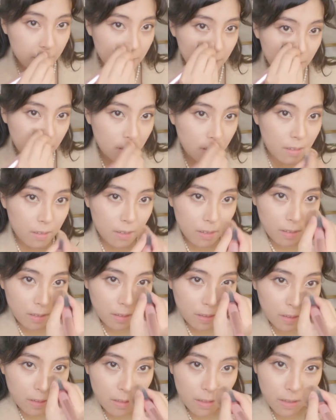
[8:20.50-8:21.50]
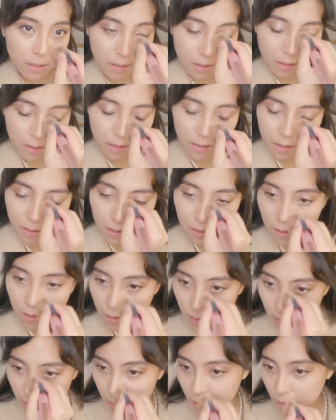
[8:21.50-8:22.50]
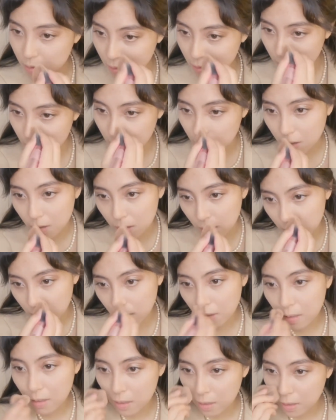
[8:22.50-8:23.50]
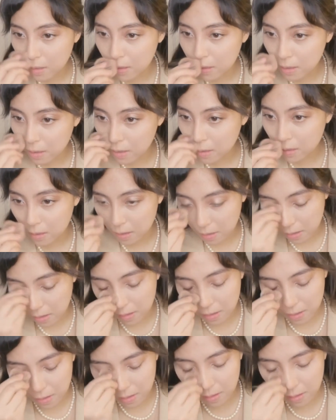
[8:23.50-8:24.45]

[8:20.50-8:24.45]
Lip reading: yeah, this is one of my favorite products because it just makes my